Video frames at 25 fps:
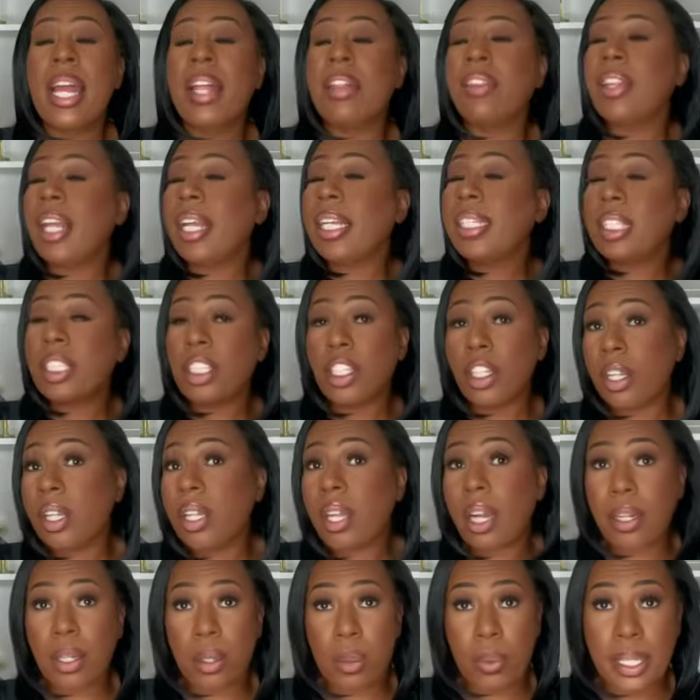They still
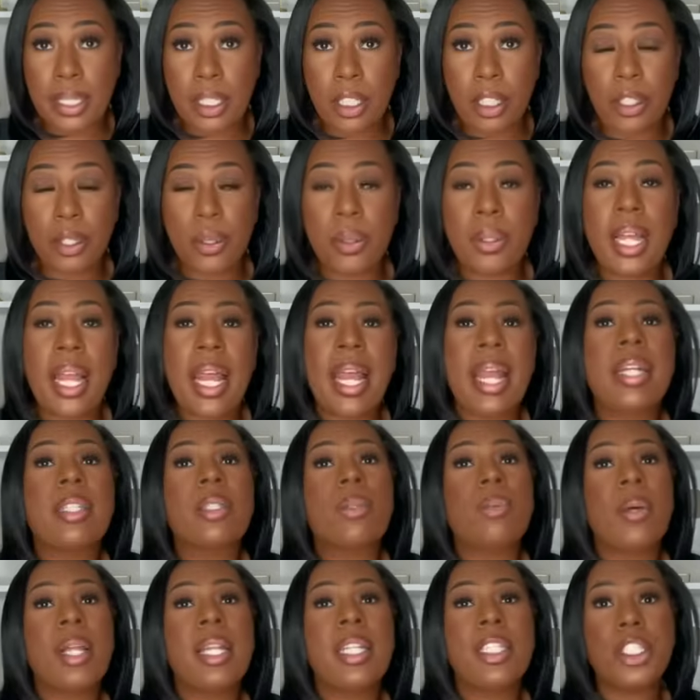are going to do that,
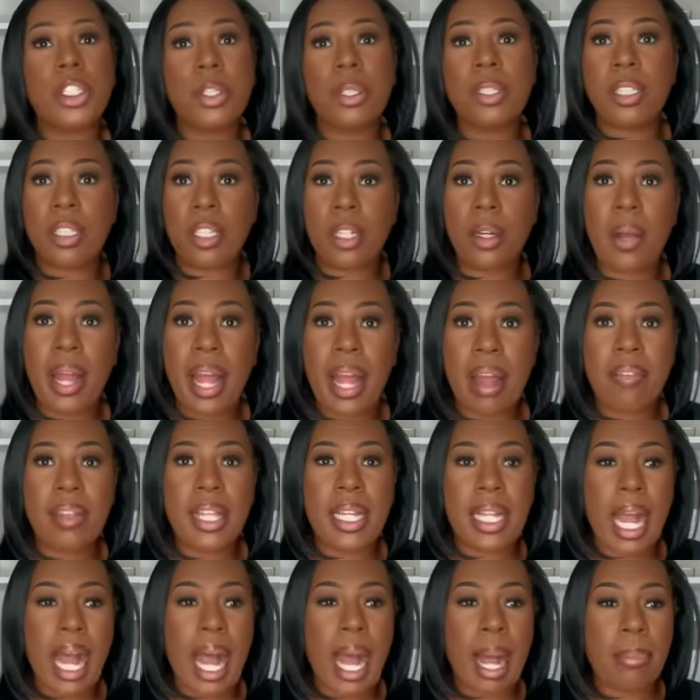as well as you'll still have
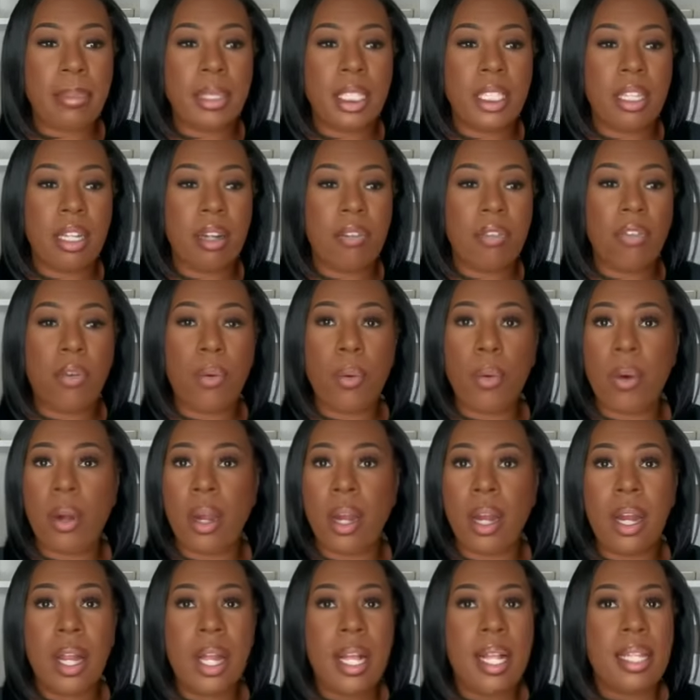the option
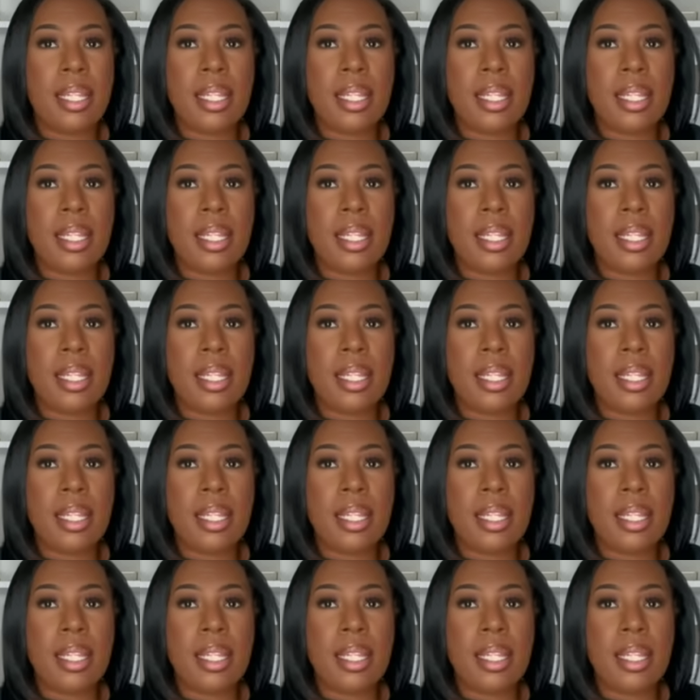for